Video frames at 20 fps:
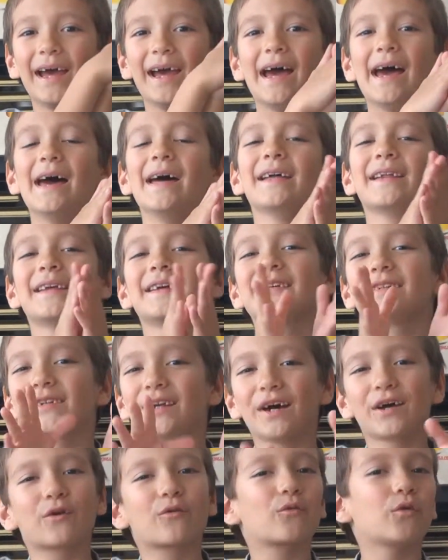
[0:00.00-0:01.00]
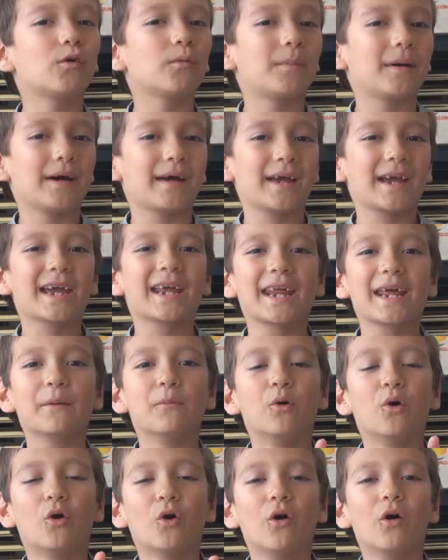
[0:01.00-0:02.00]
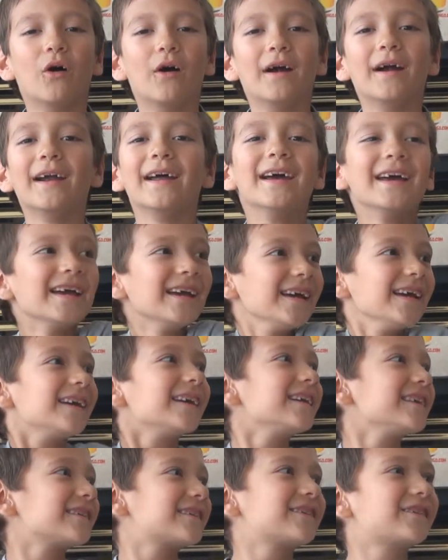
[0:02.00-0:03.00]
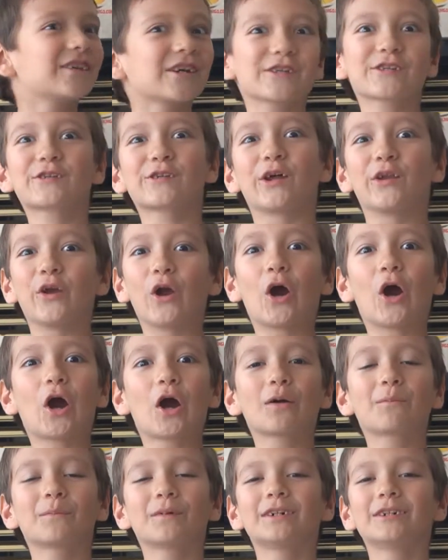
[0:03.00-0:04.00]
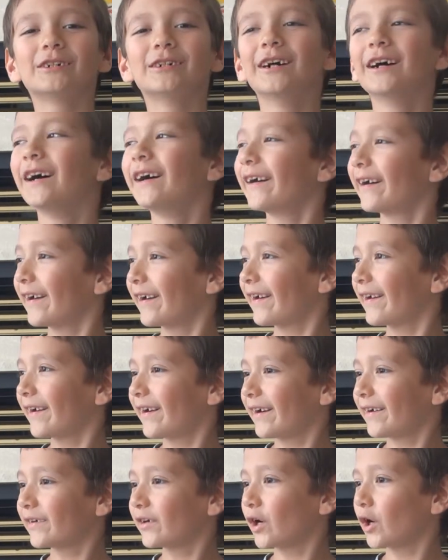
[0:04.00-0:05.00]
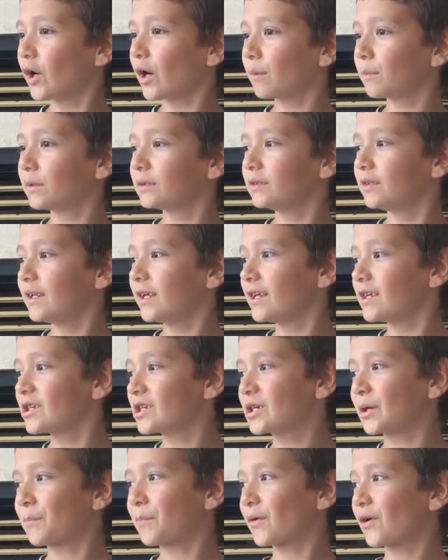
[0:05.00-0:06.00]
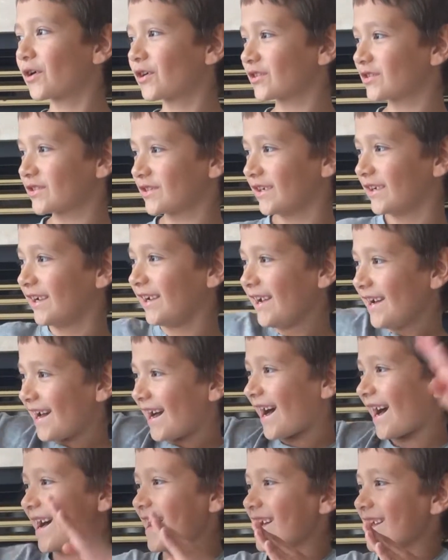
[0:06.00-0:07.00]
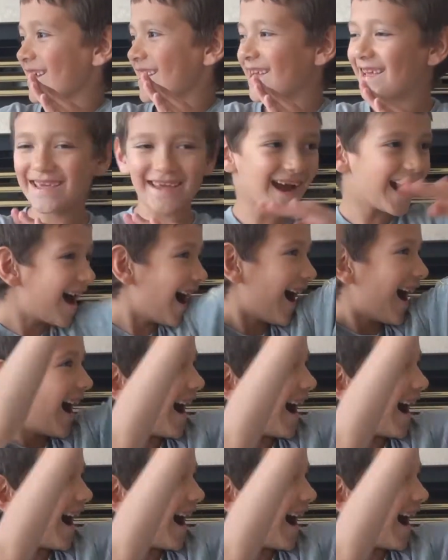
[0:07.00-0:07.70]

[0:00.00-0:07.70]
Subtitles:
And he's not a robot anymore. He's just a normal ninja person. Hi.